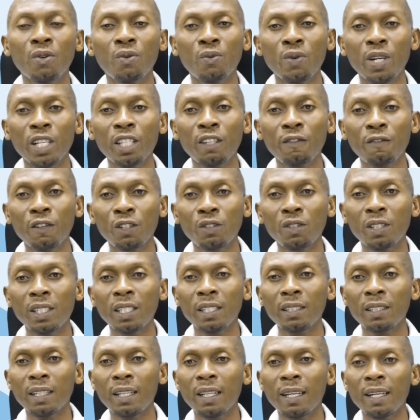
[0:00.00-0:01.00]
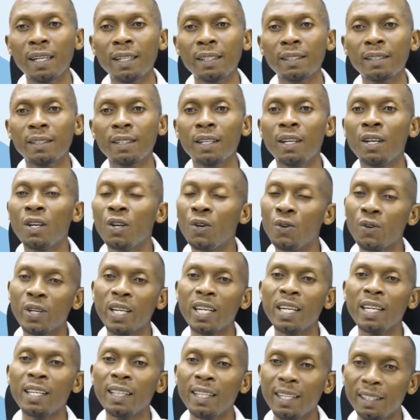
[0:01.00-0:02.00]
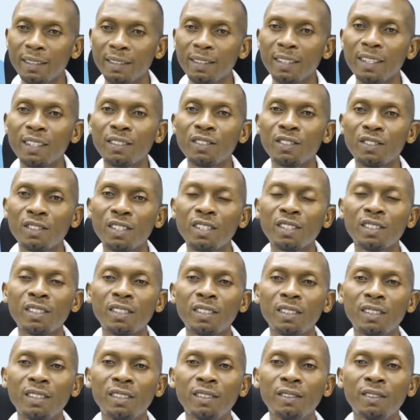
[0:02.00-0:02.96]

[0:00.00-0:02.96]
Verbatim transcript: Ready for today's class? Okay, let's get started.